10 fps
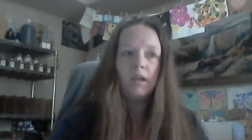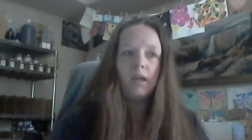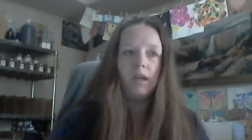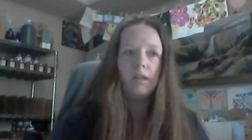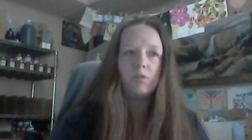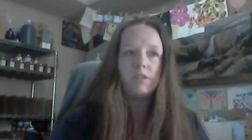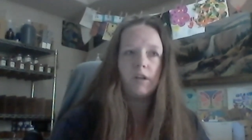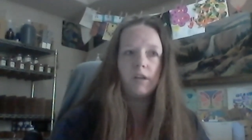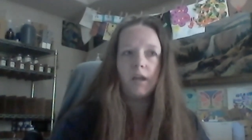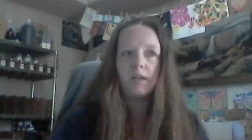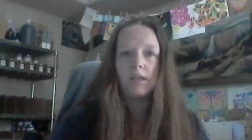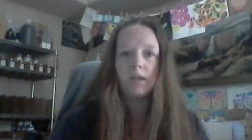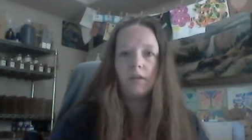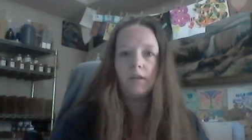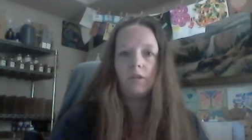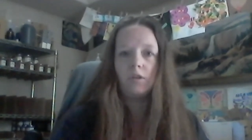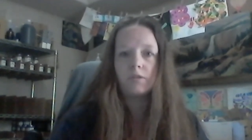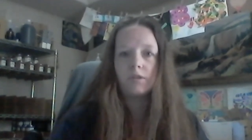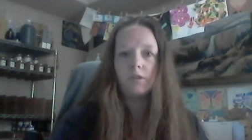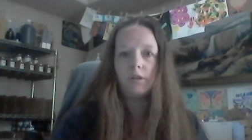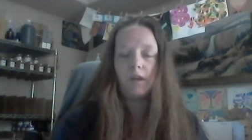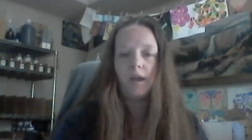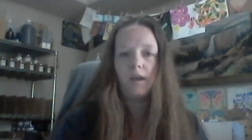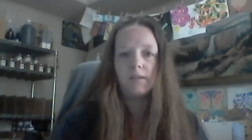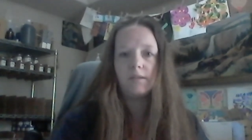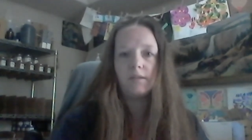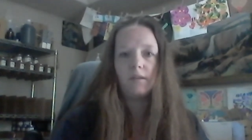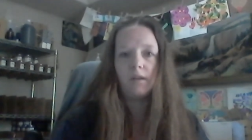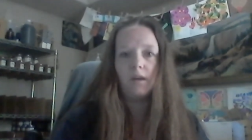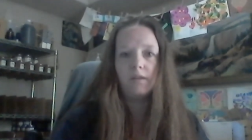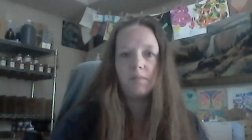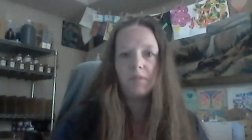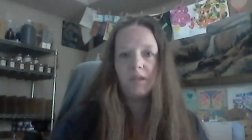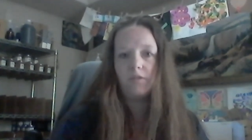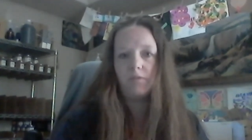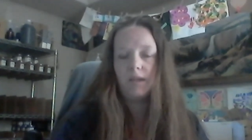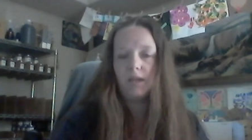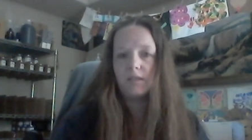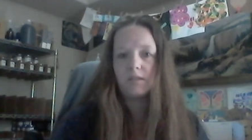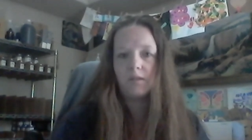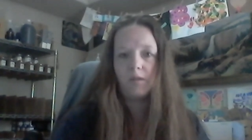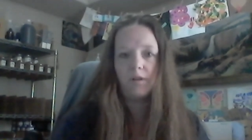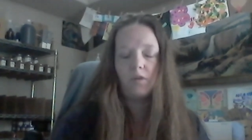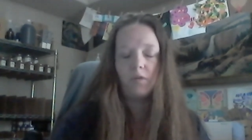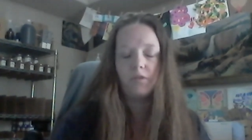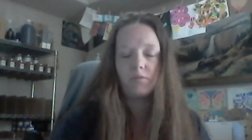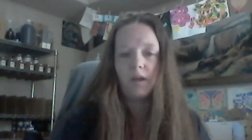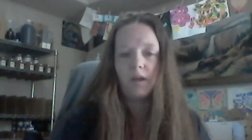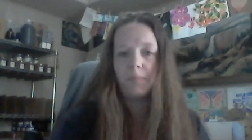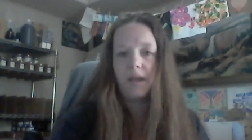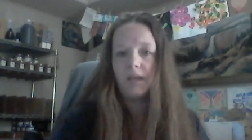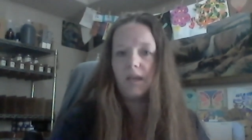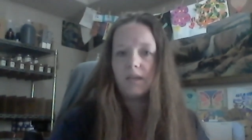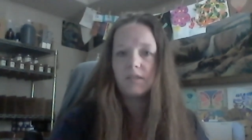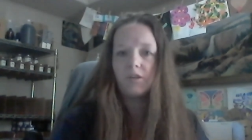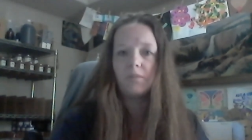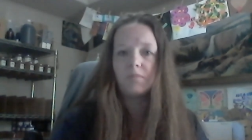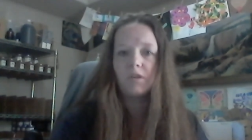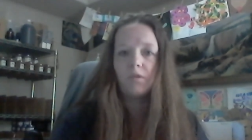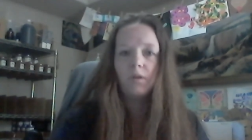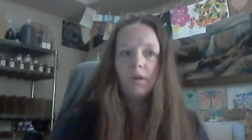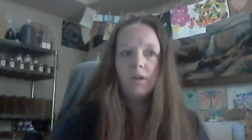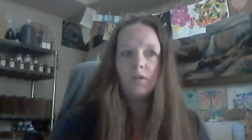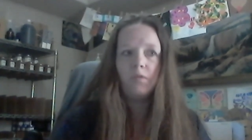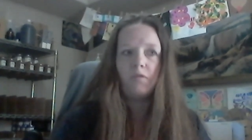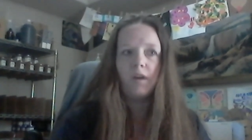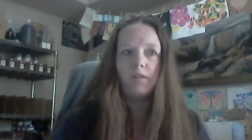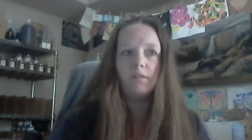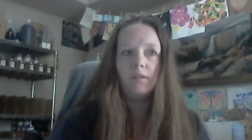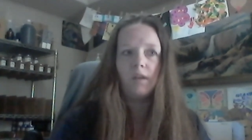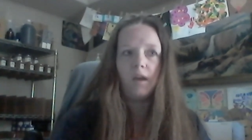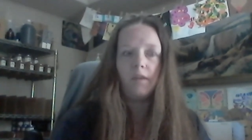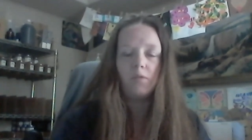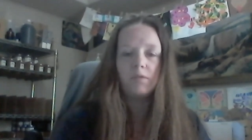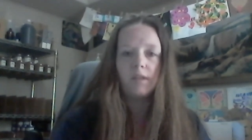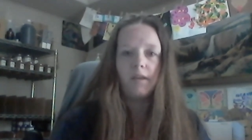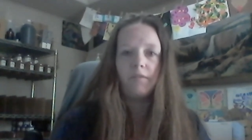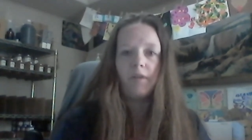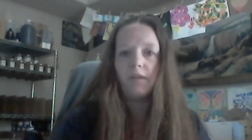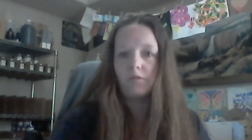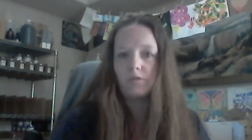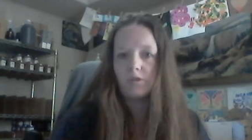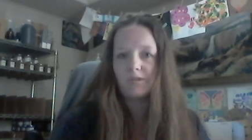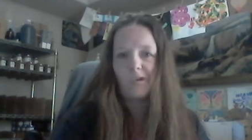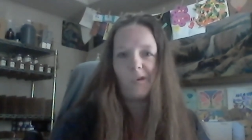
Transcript: and we started kind of taking a closer look at uh, some of the ingredients. They were going through a lot of pancake syrup, so we found uh, there was a lot of high fructose